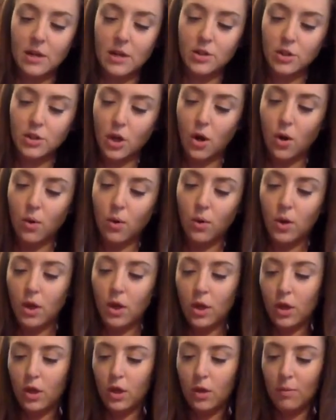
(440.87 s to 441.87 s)
of dough,
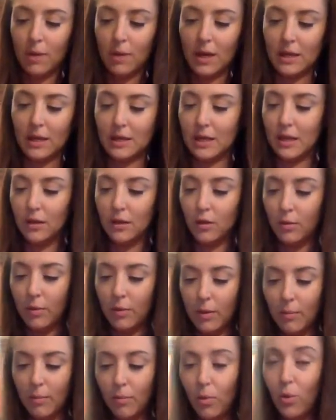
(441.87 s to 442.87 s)
you might need a little
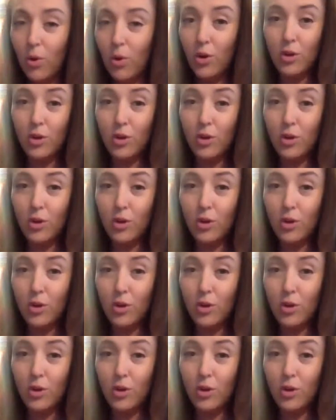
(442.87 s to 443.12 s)
bit more.